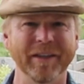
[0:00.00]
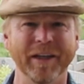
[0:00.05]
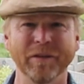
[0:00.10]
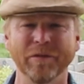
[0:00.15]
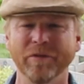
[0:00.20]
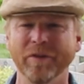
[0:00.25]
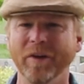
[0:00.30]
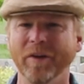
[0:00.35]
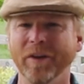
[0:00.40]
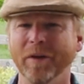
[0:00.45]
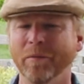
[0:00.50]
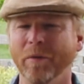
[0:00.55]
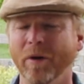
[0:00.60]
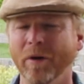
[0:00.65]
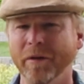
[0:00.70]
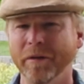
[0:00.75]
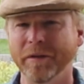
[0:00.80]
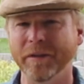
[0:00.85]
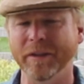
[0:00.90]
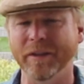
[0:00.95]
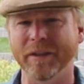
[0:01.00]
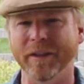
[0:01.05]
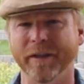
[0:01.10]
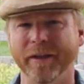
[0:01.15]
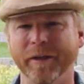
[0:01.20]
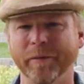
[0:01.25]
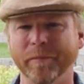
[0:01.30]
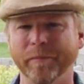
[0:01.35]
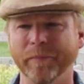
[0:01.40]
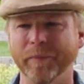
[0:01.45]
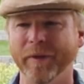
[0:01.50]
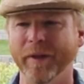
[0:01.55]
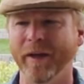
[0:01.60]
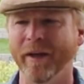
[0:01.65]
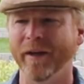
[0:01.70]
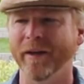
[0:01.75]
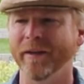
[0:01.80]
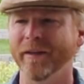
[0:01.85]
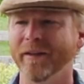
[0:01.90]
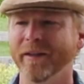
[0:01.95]
I feel them all the time,
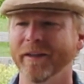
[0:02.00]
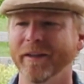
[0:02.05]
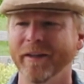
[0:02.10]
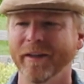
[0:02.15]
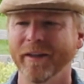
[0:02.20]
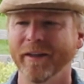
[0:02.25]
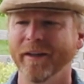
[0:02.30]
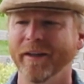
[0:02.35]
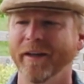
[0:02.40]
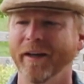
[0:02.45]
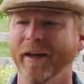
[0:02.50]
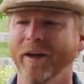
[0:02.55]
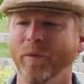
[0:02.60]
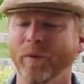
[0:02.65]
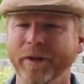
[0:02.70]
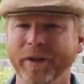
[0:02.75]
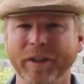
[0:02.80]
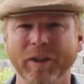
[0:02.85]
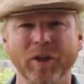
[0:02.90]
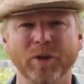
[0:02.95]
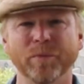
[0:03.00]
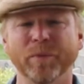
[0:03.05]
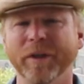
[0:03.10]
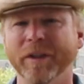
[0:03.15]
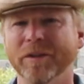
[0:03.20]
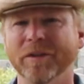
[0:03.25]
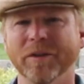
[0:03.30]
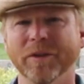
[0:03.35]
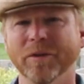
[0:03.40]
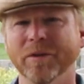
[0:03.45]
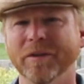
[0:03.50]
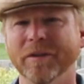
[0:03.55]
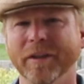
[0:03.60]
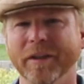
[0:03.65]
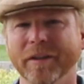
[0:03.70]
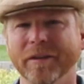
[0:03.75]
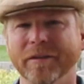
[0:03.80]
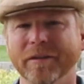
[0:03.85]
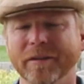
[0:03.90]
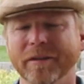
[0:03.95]
and I want to express those
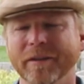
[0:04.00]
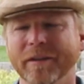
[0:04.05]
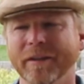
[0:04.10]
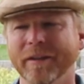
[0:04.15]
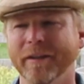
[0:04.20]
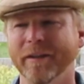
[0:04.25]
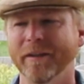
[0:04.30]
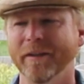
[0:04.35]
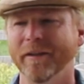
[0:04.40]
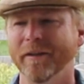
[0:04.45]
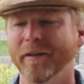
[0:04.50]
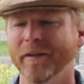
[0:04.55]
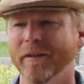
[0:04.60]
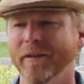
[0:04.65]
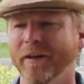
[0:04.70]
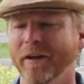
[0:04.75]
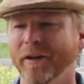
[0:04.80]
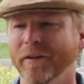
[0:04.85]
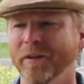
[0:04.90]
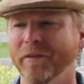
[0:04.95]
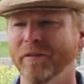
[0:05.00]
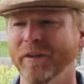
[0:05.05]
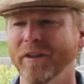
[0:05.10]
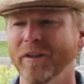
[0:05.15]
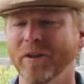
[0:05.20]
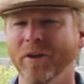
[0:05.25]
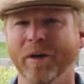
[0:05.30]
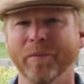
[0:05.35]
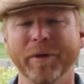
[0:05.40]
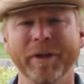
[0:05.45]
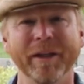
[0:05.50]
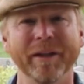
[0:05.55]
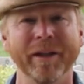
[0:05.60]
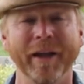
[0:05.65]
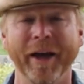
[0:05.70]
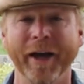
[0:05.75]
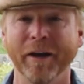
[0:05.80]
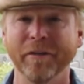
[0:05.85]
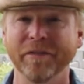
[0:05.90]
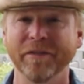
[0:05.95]
things on the video. I'm going to
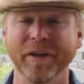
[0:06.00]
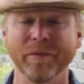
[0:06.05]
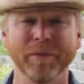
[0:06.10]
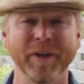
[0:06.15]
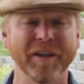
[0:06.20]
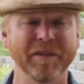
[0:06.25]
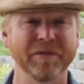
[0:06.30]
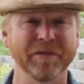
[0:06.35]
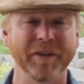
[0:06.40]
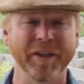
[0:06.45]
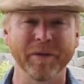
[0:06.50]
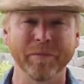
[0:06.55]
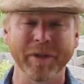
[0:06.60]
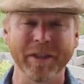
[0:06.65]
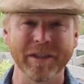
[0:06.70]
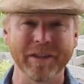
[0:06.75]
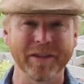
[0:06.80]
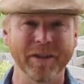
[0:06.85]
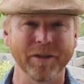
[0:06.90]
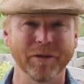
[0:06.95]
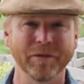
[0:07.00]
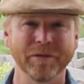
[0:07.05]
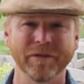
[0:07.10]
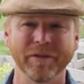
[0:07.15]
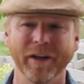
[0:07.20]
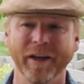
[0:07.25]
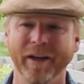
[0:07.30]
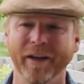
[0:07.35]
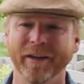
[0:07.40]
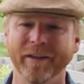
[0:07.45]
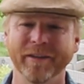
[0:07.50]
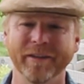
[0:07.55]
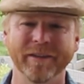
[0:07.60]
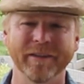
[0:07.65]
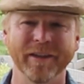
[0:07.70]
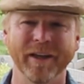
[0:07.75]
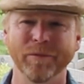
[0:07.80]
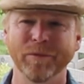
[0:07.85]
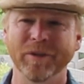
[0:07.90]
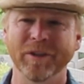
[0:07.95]
laugh and make fun of myself, and
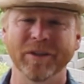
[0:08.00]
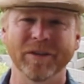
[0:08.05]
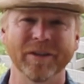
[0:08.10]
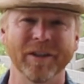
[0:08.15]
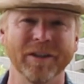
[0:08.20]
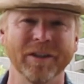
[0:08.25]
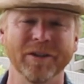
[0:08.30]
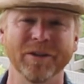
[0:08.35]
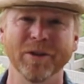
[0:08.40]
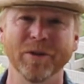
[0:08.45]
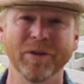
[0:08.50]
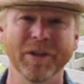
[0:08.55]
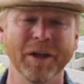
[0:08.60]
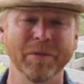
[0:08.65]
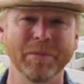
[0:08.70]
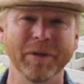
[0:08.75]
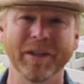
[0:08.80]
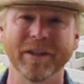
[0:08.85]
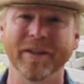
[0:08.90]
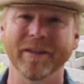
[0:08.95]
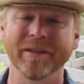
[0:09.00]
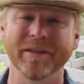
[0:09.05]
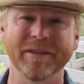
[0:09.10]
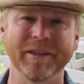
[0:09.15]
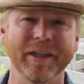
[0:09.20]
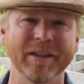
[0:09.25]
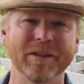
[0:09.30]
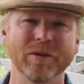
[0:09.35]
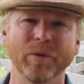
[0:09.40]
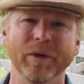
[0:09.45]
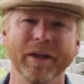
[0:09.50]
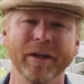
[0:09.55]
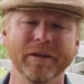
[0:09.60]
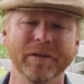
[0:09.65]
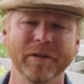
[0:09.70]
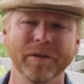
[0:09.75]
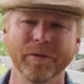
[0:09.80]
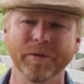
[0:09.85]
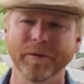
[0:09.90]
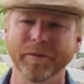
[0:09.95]
I'm just going to do that because that's what I
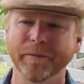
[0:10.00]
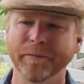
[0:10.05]
do.